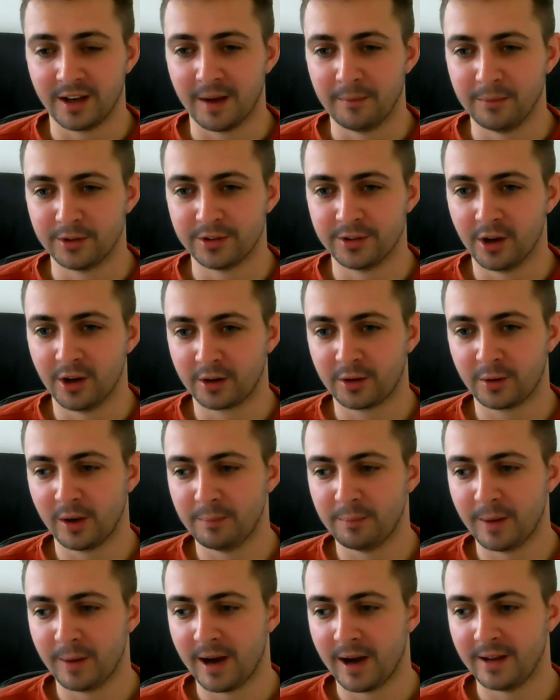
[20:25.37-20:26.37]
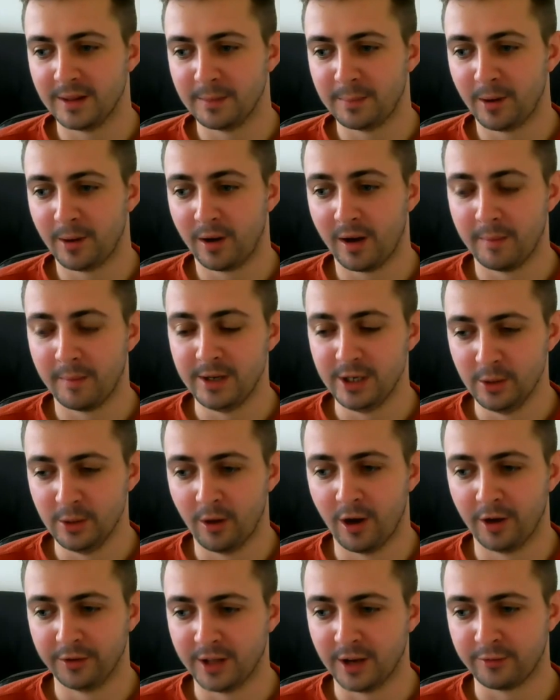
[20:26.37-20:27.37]
I'm just not quite buying the part. I mean, you
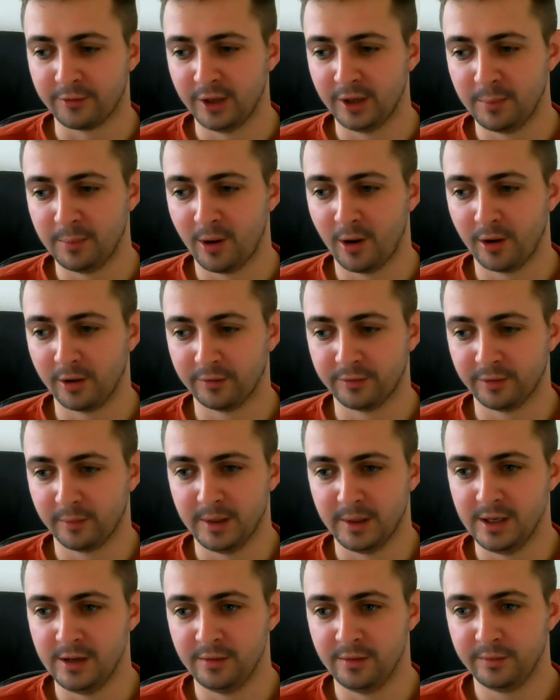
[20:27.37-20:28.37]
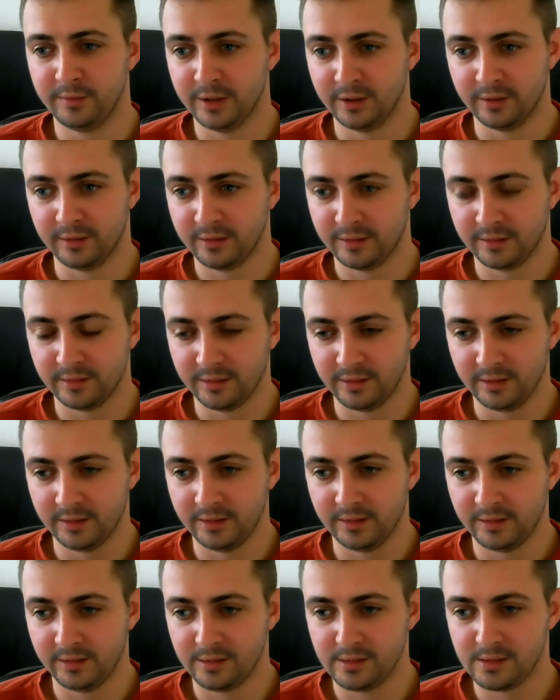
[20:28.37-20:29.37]
are definitely part of. I mean, you
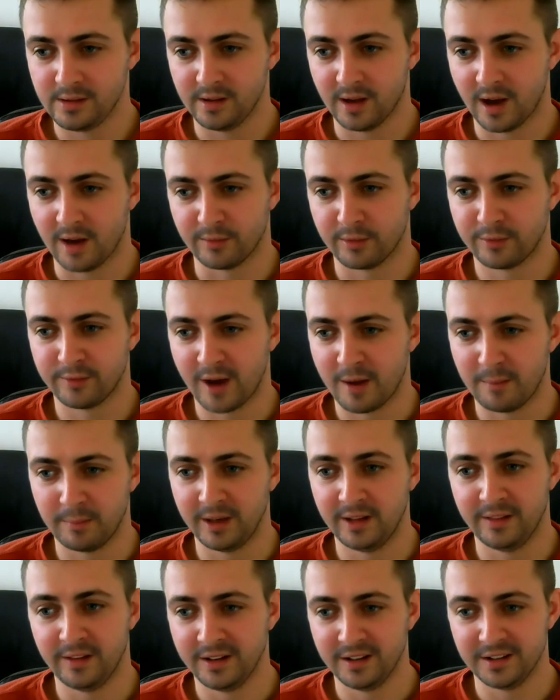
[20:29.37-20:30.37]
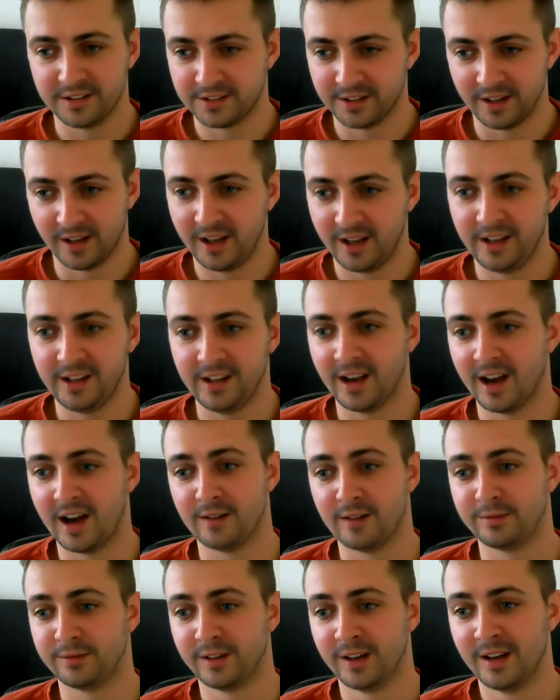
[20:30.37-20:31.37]
have a family that you see. You
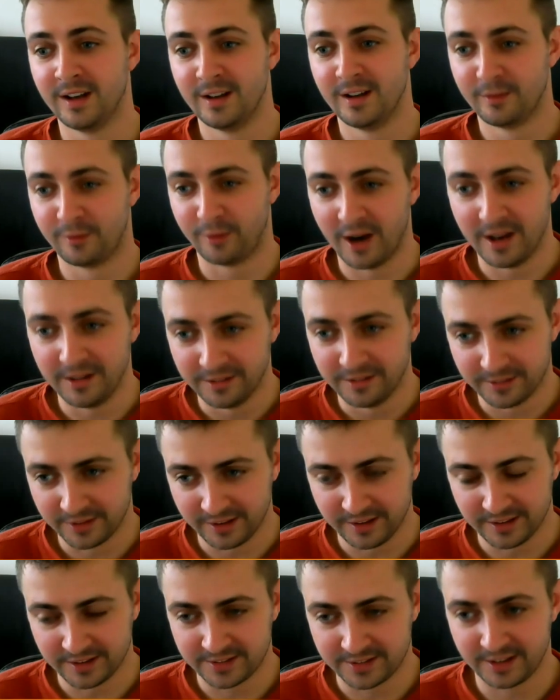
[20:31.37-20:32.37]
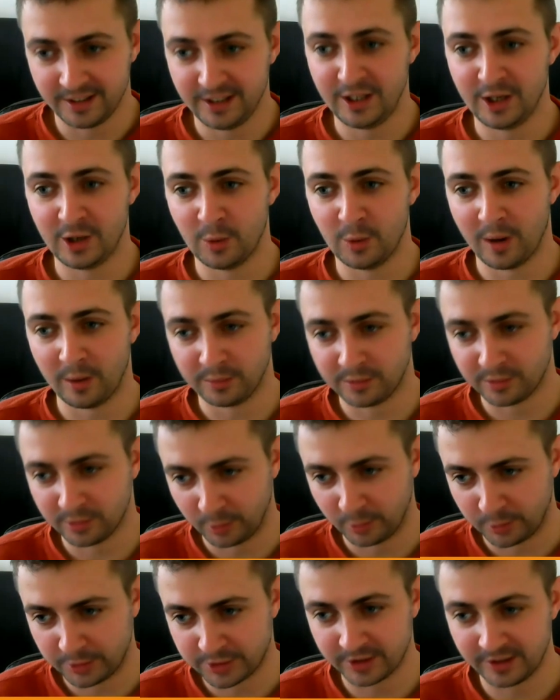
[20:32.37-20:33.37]
have friends that you see. You go out
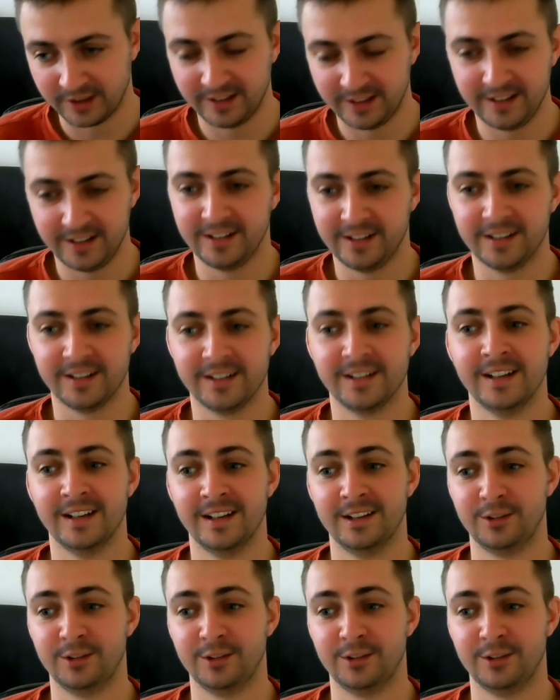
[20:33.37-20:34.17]
socially.